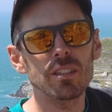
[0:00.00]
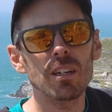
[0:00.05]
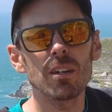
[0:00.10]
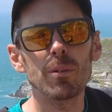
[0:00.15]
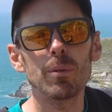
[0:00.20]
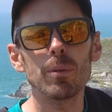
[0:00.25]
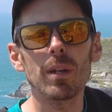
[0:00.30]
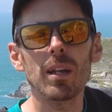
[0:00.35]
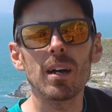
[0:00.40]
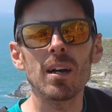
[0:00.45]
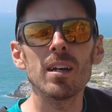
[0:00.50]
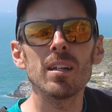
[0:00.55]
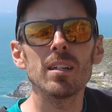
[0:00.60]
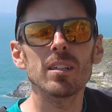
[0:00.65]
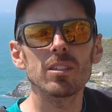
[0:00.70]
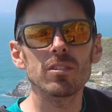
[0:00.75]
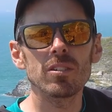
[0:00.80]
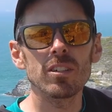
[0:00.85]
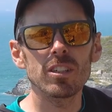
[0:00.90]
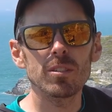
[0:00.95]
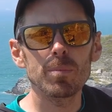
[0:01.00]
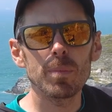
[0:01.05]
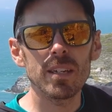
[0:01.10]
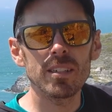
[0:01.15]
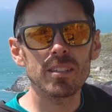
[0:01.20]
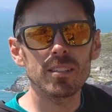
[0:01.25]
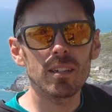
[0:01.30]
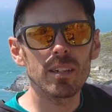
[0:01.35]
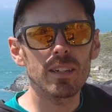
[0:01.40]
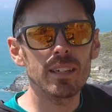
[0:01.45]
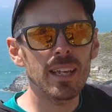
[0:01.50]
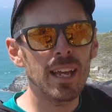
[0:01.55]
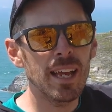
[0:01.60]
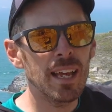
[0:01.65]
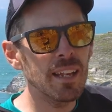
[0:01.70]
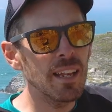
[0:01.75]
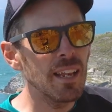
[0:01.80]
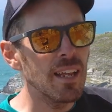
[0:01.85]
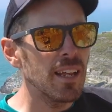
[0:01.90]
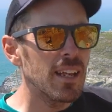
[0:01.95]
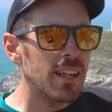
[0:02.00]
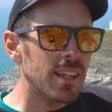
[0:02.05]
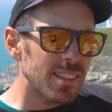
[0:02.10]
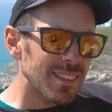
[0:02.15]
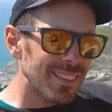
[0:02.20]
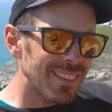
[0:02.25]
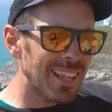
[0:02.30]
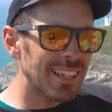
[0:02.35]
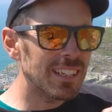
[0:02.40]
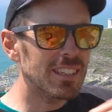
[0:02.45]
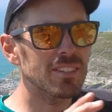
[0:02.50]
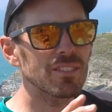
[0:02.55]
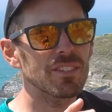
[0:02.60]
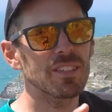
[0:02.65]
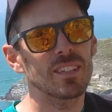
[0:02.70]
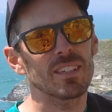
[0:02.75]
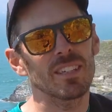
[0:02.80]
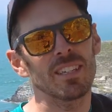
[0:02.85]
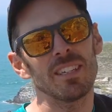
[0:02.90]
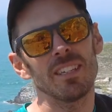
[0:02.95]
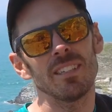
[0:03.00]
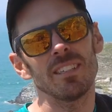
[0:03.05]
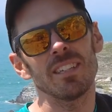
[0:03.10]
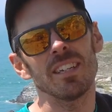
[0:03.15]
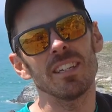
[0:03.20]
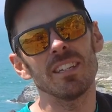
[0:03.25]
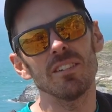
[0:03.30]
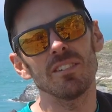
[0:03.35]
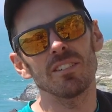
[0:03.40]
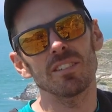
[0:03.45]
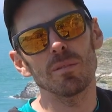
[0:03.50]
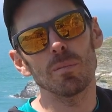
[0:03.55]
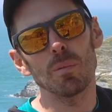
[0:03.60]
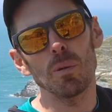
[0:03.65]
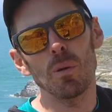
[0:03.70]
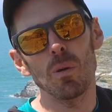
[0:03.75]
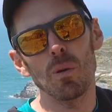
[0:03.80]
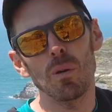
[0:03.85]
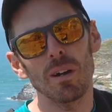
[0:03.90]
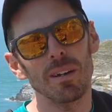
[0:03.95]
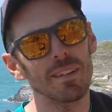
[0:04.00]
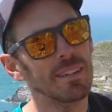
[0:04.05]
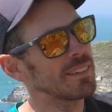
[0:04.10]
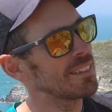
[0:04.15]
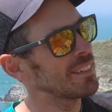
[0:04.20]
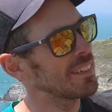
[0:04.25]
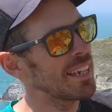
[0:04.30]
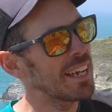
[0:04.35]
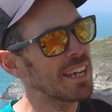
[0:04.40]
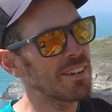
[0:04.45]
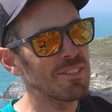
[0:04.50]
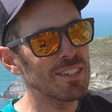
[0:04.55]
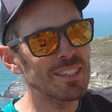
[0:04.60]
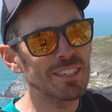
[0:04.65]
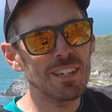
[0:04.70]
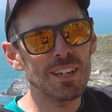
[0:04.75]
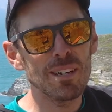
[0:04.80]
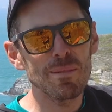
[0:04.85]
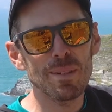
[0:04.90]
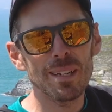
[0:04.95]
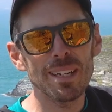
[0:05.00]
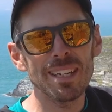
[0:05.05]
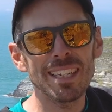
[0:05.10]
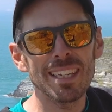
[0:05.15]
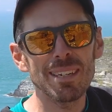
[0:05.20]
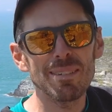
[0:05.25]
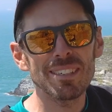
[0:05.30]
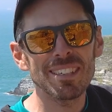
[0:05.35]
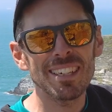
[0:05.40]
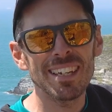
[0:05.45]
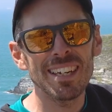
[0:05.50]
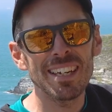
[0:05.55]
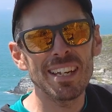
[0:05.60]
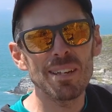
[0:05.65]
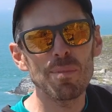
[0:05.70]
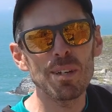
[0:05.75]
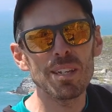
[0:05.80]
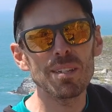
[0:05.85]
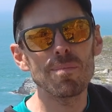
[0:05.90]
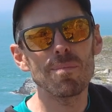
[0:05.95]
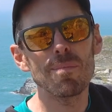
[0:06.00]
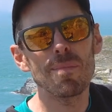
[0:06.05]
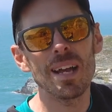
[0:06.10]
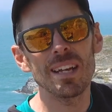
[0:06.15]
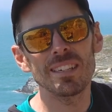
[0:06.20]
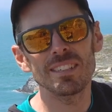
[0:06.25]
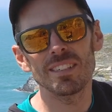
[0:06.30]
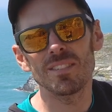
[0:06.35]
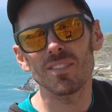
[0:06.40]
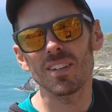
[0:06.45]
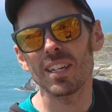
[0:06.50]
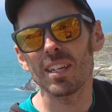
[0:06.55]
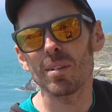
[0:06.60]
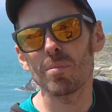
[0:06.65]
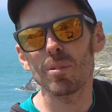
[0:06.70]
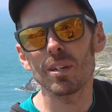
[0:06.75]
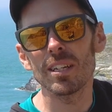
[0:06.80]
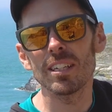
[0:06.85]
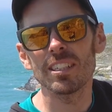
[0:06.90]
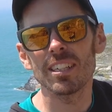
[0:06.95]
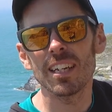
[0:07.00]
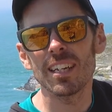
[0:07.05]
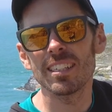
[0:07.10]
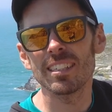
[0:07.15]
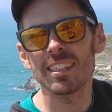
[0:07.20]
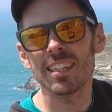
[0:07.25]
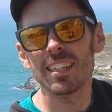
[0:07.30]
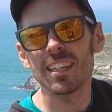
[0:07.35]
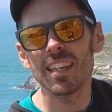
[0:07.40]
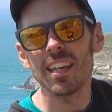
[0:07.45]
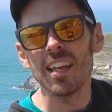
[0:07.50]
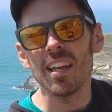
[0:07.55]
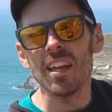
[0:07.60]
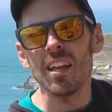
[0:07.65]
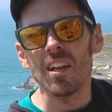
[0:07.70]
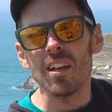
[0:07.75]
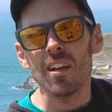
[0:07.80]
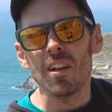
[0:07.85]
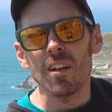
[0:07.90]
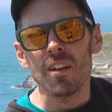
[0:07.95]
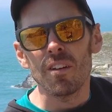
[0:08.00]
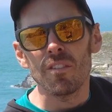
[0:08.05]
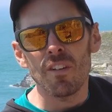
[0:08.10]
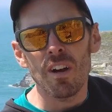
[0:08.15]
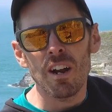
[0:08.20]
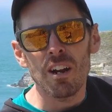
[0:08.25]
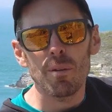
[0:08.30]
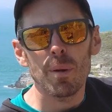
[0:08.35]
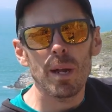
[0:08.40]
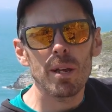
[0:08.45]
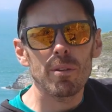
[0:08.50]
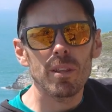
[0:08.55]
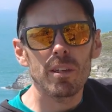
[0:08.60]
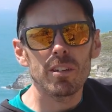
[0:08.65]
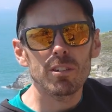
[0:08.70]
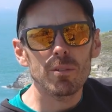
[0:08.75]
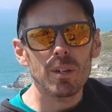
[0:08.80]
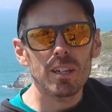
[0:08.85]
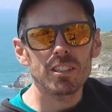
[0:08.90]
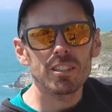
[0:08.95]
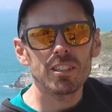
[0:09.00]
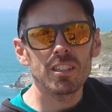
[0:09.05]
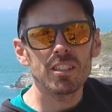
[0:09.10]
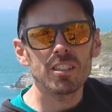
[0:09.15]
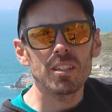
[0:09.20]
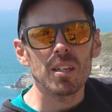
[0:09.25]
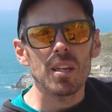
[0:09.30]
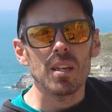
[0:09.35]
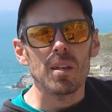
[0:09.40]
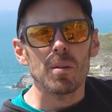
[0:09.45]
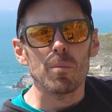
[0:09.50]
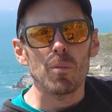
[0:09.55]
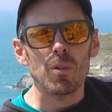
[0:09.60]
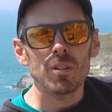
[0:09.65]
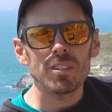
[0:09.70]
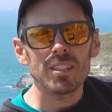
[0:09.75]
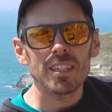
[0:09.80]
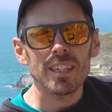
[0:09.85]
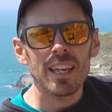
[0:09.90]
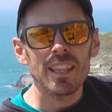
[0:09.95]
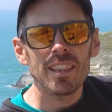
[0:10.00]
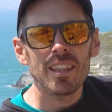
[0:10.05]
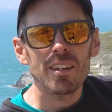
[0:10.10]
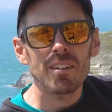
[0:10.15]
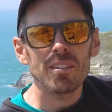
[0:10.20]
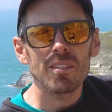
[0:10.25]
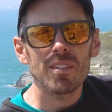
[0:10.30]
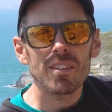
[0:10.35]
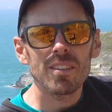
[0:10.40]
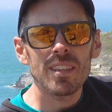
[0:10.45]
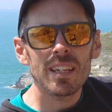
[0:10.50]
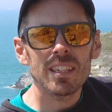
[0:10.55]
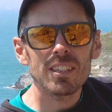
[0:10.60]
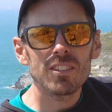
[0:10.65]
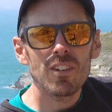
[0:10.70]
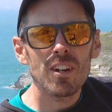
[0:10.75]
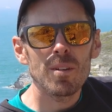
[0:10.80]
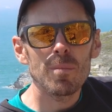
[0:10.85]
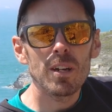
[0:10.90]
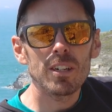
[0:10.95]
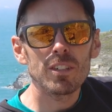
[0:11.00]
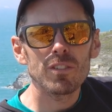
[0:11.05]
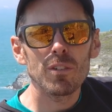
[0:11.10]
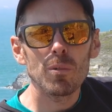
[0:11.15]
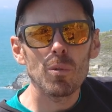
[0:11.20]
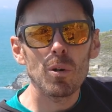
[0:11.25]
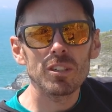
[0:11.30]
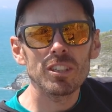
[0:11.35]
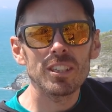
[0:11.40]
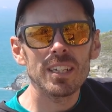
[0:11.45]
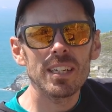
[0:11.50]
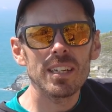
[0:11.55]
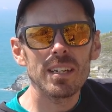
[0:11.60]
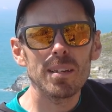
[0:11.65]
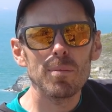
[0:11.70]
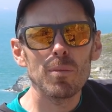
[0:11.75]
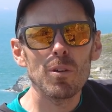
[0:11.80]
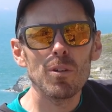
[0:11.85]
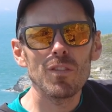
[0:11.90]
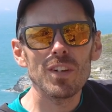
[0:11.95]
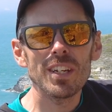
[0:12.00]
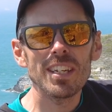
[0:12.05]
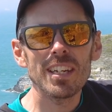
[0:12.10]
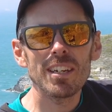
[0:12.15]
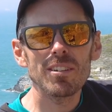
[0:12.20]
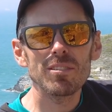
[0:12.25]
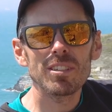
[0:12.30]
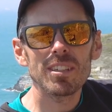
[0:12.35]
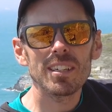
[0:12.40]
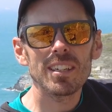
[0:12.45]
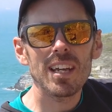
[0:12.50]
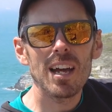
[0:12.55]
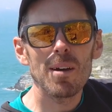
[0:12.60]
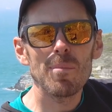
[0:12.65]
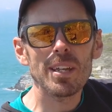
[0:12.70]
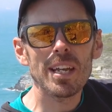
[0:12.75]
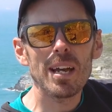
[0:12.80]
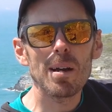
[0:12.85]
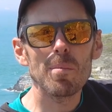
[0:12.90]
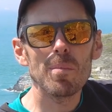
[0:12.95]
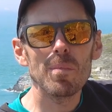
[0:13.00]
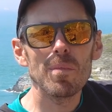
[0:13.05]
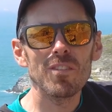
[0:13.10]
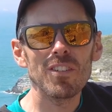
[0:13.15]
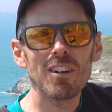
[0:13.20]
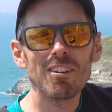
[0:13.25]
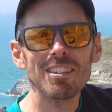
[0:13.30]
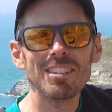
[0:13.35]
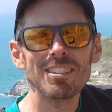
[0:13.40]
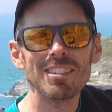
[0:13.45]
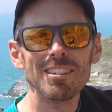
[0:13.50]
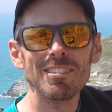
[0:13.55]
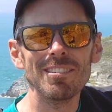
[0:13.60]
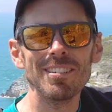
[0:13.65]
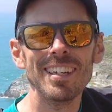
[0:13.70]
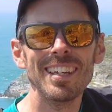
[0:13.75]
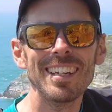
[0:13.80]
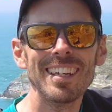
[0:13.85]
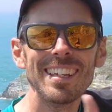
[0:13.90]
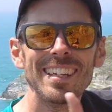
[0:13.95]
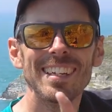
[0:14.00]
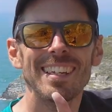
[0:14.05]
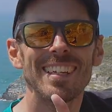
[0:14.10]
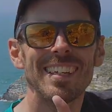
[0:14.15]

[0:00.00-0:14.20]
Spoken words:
I will answer as best I can. Thanks for the continued support. Say it every time, going to keep saying it, but it's massively appreciated. Fire away with those questions. Once again though, thanks very much for watching. More videos coming up very soon.